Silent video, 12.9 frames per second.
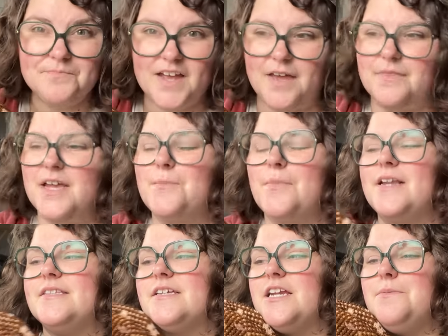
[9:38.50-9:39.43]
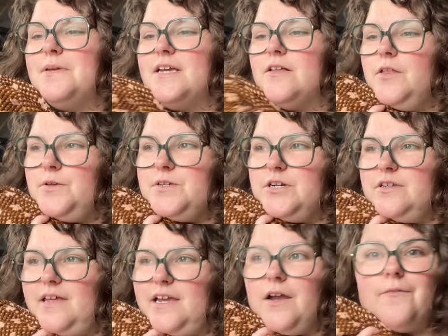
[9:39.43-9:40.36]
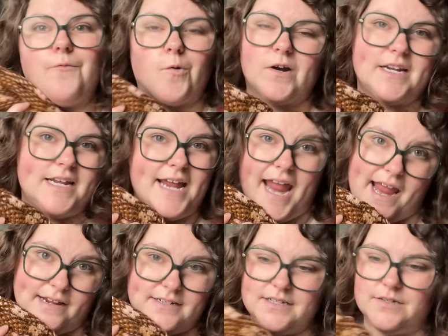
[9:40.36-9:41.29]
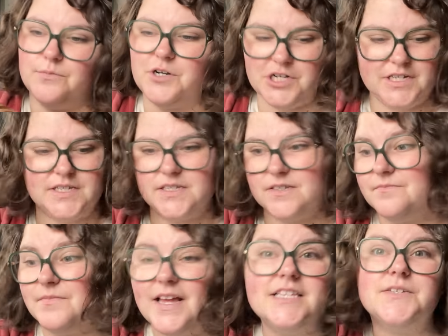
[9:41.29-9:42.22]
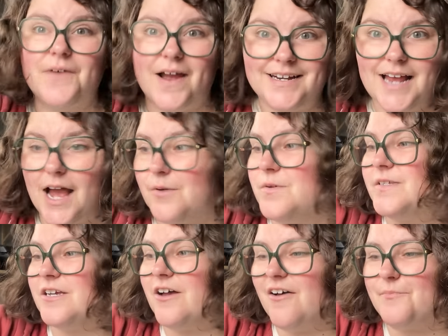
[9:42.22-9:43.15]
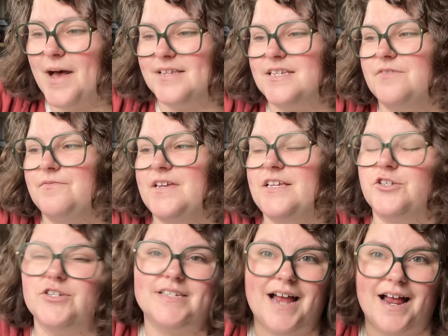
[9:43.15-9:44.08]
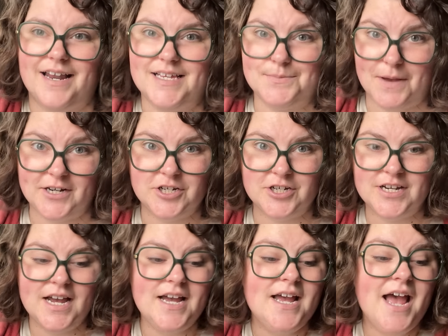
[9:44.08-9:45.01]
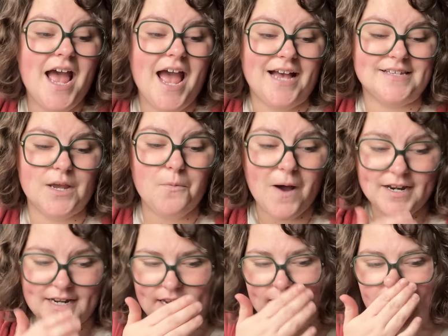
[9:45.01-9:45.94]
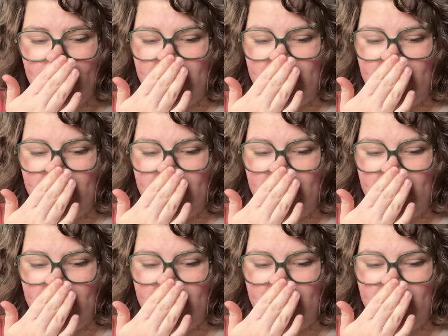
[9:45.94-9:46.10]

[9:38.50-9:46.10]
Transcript: I think, but it's going to be closer to like a 48, which is, it's fine. I will still have positive ease, just not as much as I wanted.